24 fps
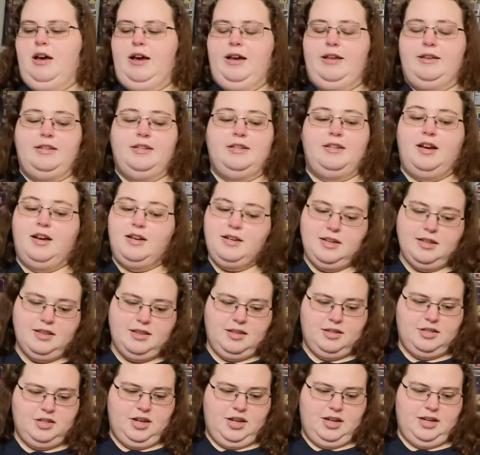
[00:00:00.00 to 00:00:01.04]
I did not get
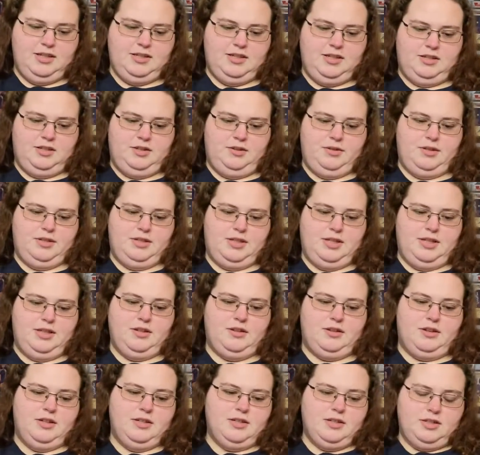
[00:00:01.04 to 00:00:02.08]
the chase. As you can see,
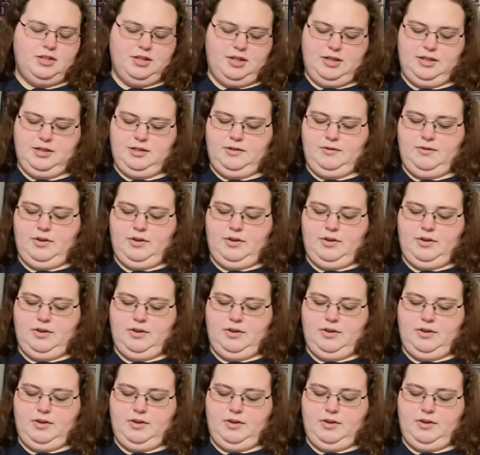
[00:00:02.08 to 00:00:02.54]
there is a chase